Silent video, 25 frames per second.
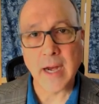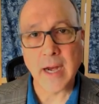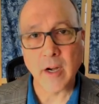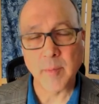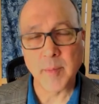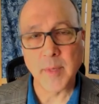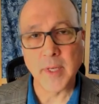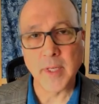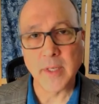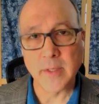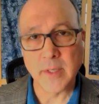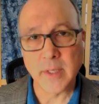
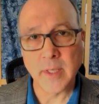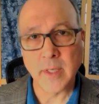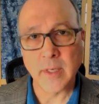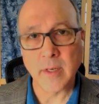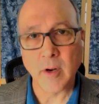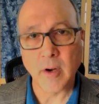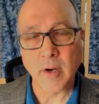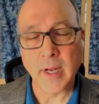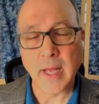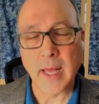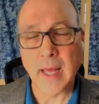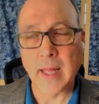sacrament
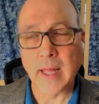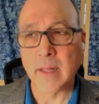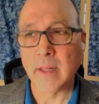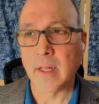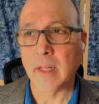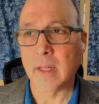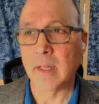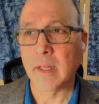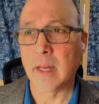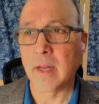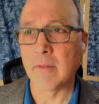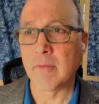in our
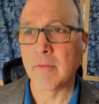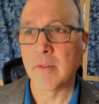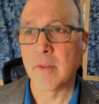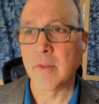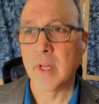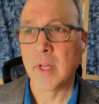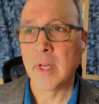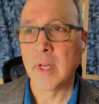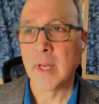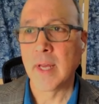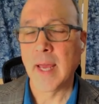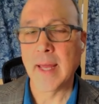Catholic
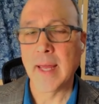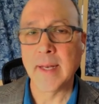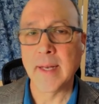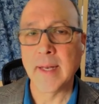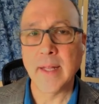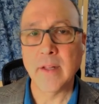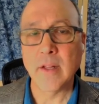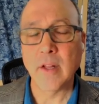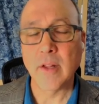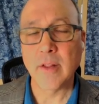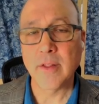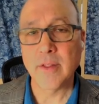life.
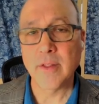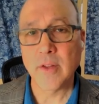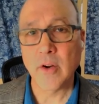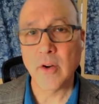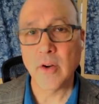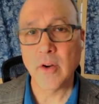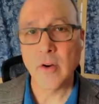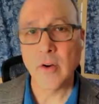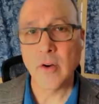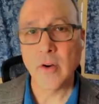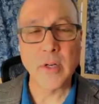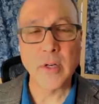And then the
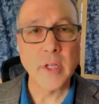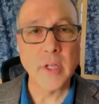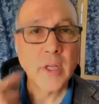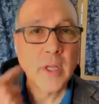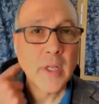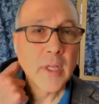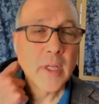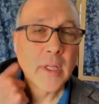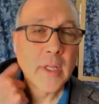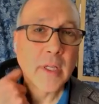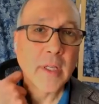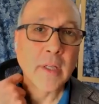
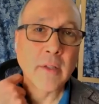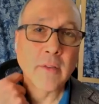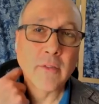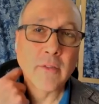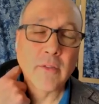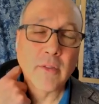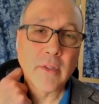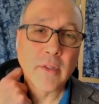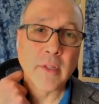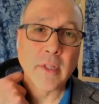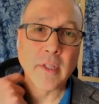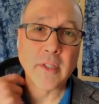third
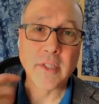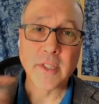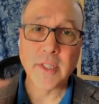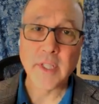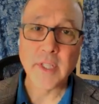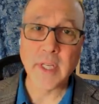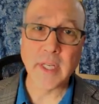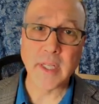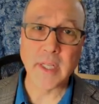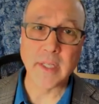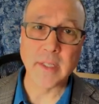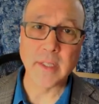is the
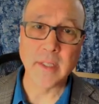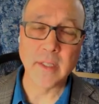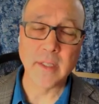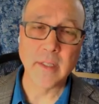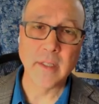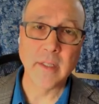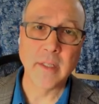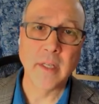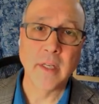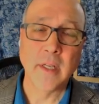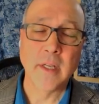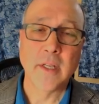Synod.